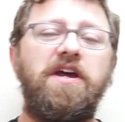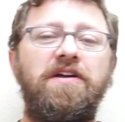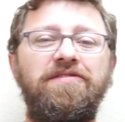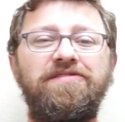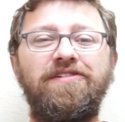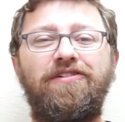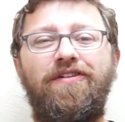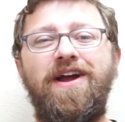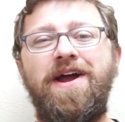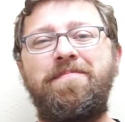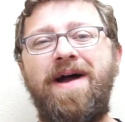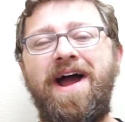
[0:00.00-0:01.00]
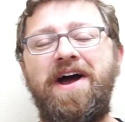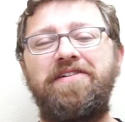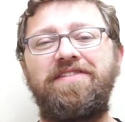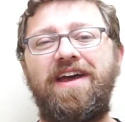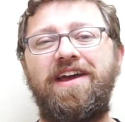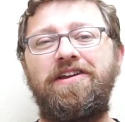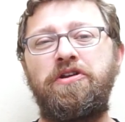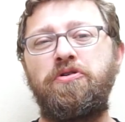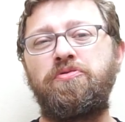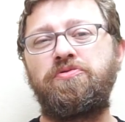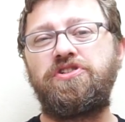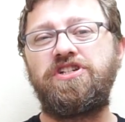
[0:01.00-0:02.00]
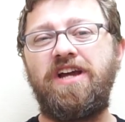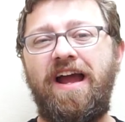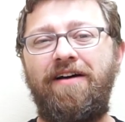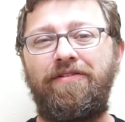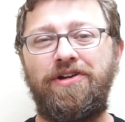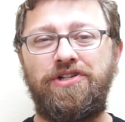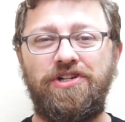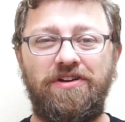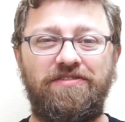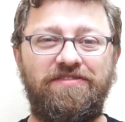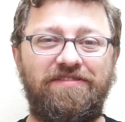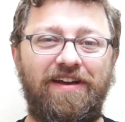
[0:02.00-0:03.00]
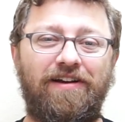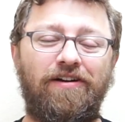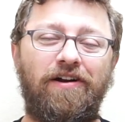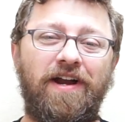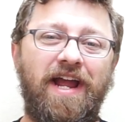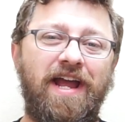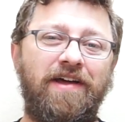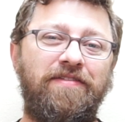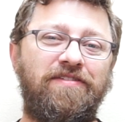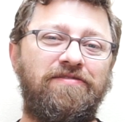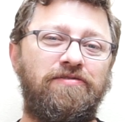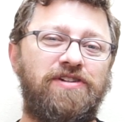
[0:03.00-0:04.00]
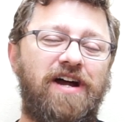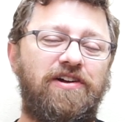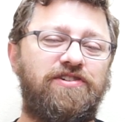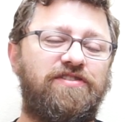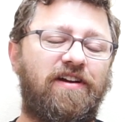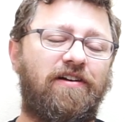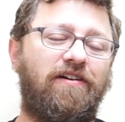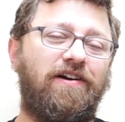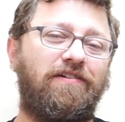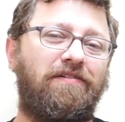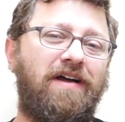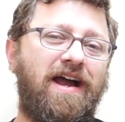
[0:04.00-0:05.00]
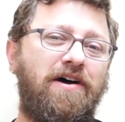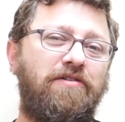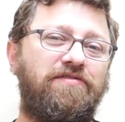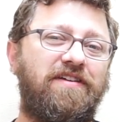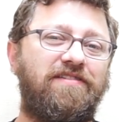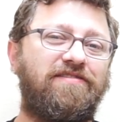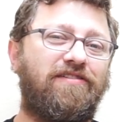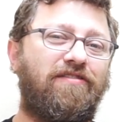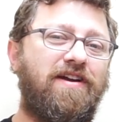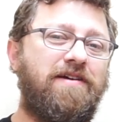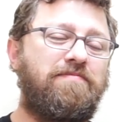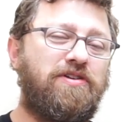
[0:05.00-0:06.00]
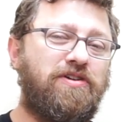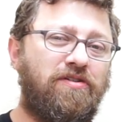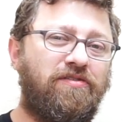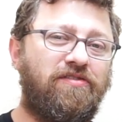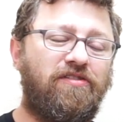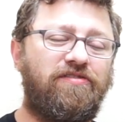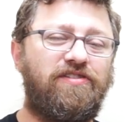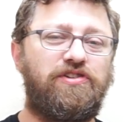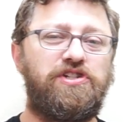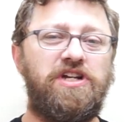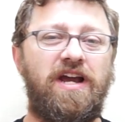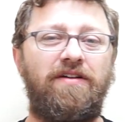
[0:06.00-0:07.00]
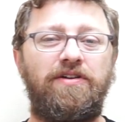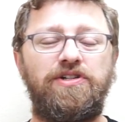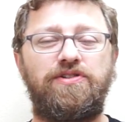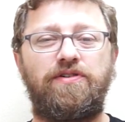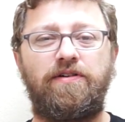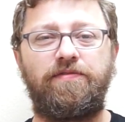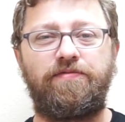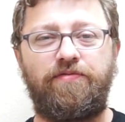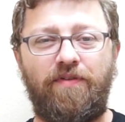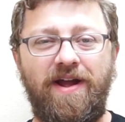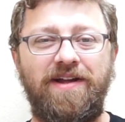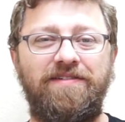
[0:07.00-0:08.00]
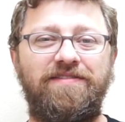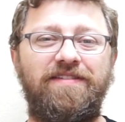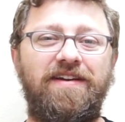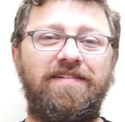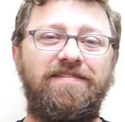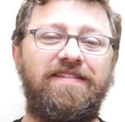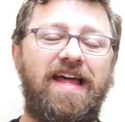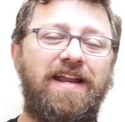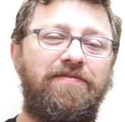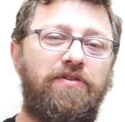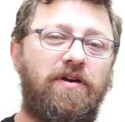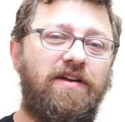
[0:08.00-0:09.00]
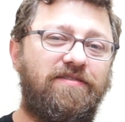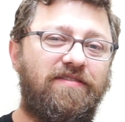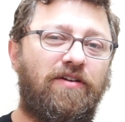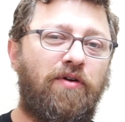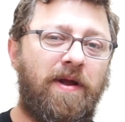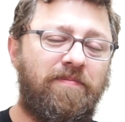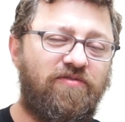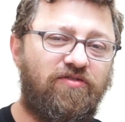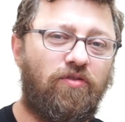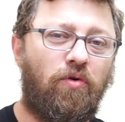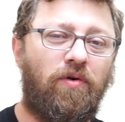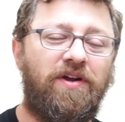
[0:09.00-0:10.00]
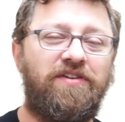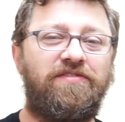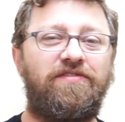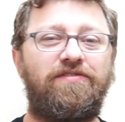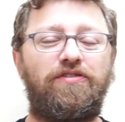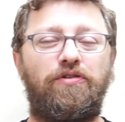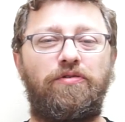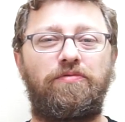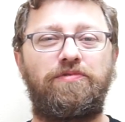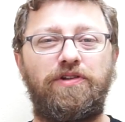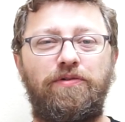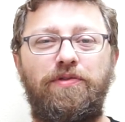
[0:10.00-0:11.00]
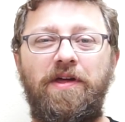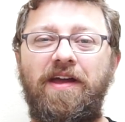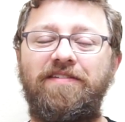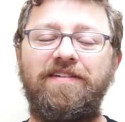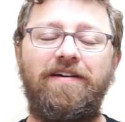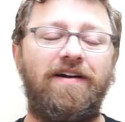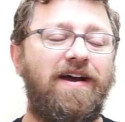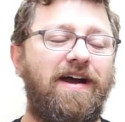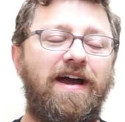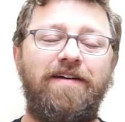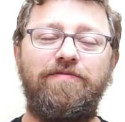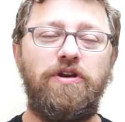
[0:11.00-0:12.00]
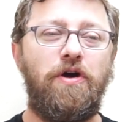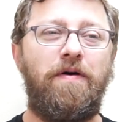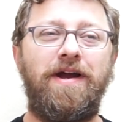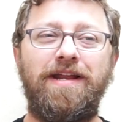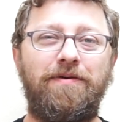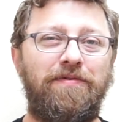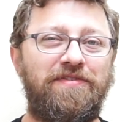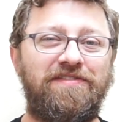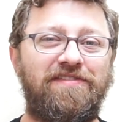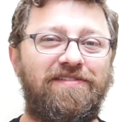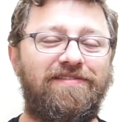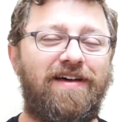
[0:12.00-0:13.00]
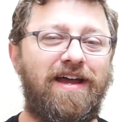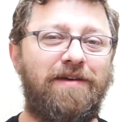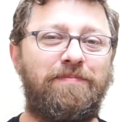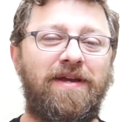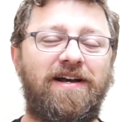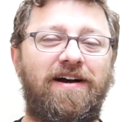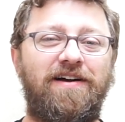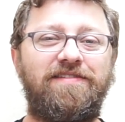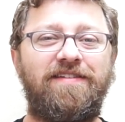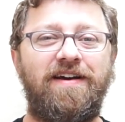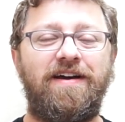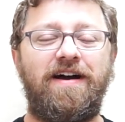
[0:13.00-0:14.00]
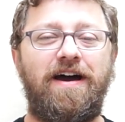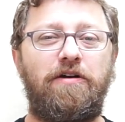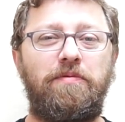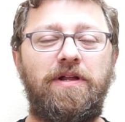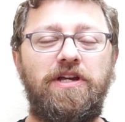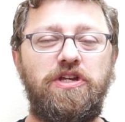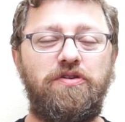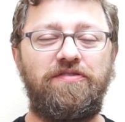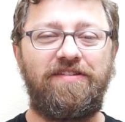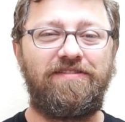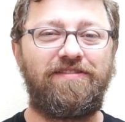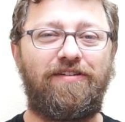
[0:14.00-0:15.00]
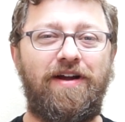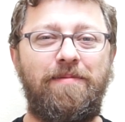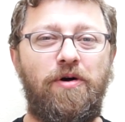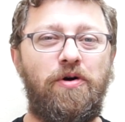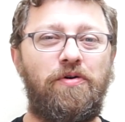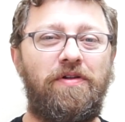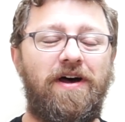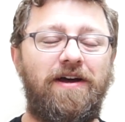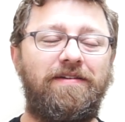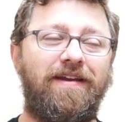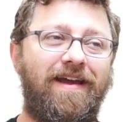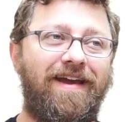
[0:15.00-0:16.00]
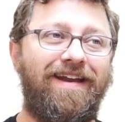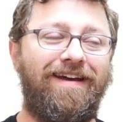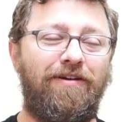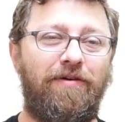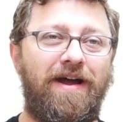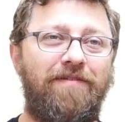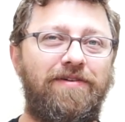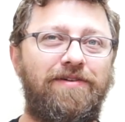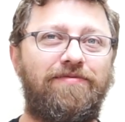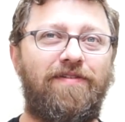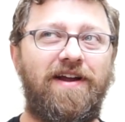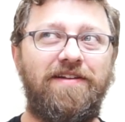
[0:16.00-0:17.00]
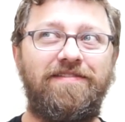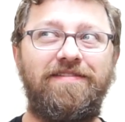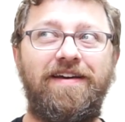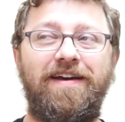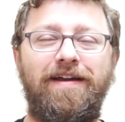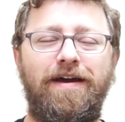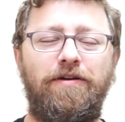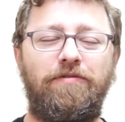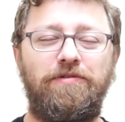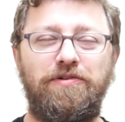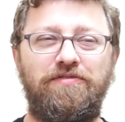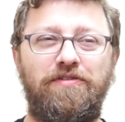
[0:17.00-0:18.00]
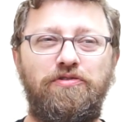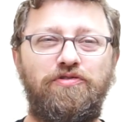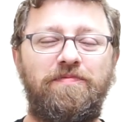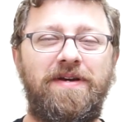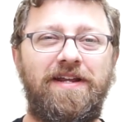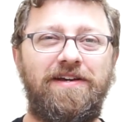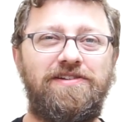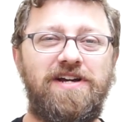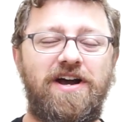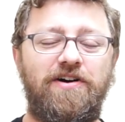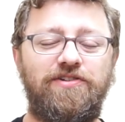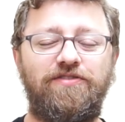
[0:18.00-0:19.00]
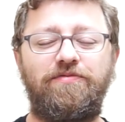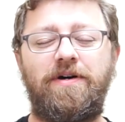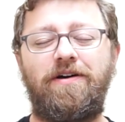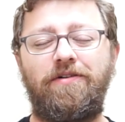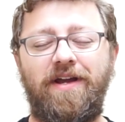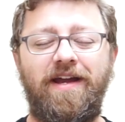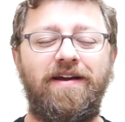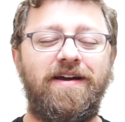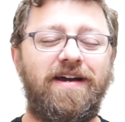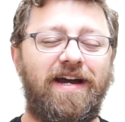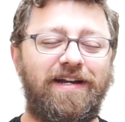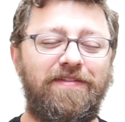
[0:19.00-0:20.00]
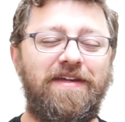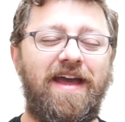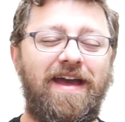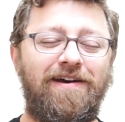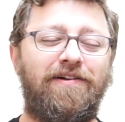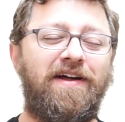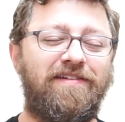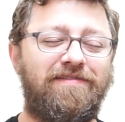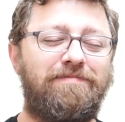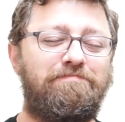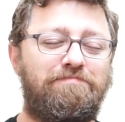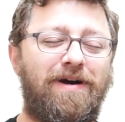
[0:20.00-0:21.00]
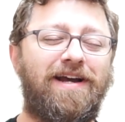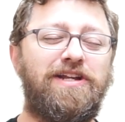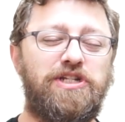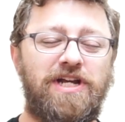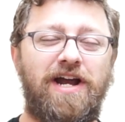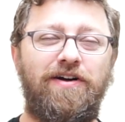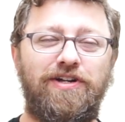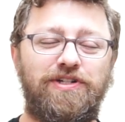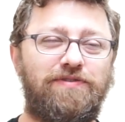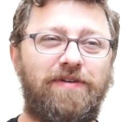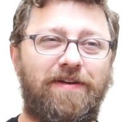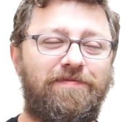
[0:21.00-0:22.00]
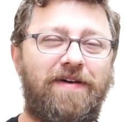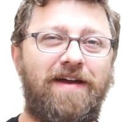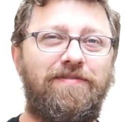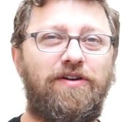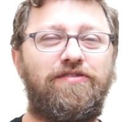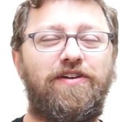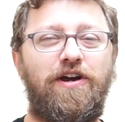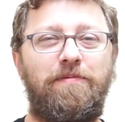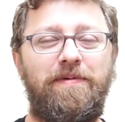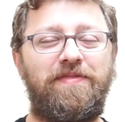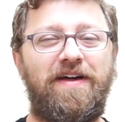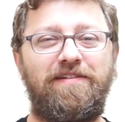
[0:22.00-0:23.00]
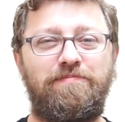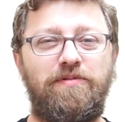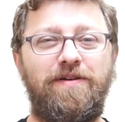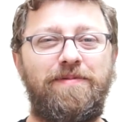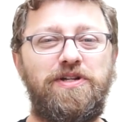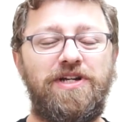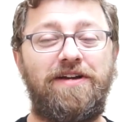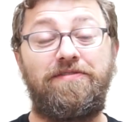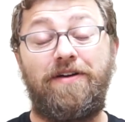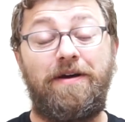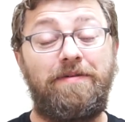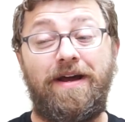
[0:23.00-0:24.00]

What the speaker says: Instagram has a new challenge sticker, and this new challenge sticker allows Instagram users to challenge their friends inside of their Instagram stories to do things. Now, I have no idea what this is like because I don't really use Instagram a whole lot, and I don't have any friends, and I don't do social media challenges. Well, okay, I did the ALS bucket challenge like 5 years ago, but that's pretty much it. So